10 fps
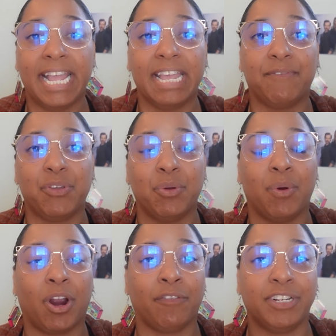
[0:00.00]
If you
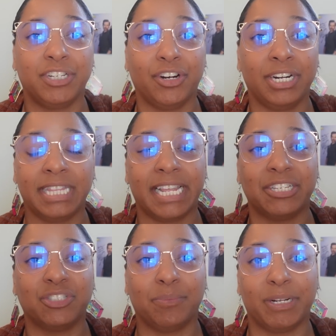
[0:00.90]
are returning,
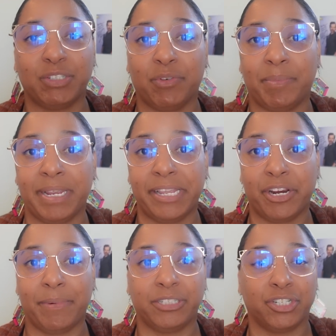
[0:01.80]
thanks so much for being
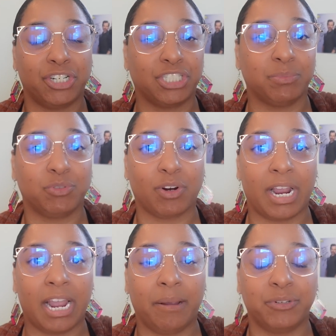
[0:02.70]
here. Make sure you're
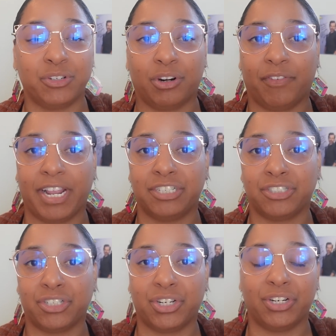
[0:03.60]
subscribed, your
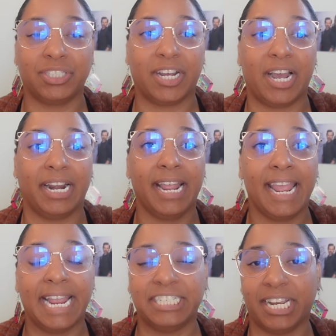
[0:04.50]
notifications are turned on,
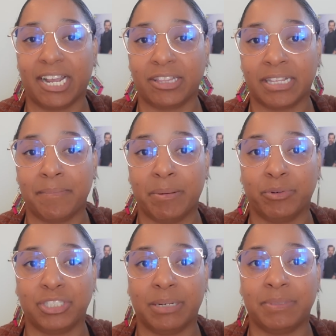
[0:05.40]
and check out the
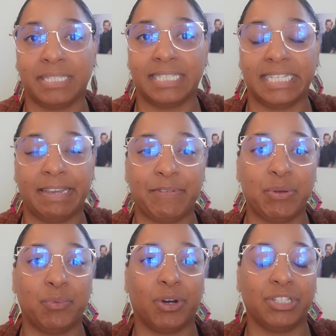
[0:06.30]
memberships to see if
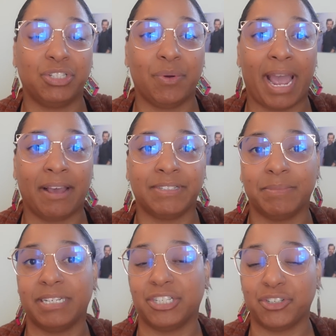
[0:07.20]
you want to have some
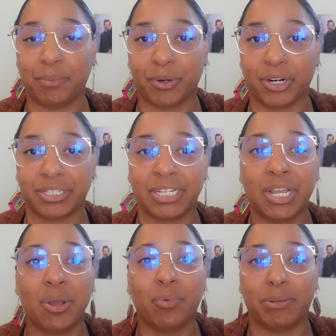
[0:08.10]
additional perks
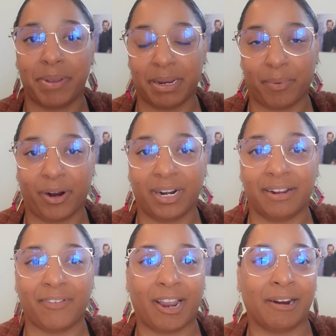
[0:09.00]
with being a part
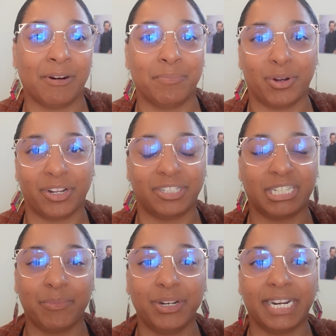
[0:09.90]
of our bookish
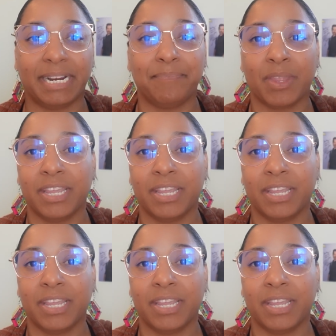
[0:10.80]
community.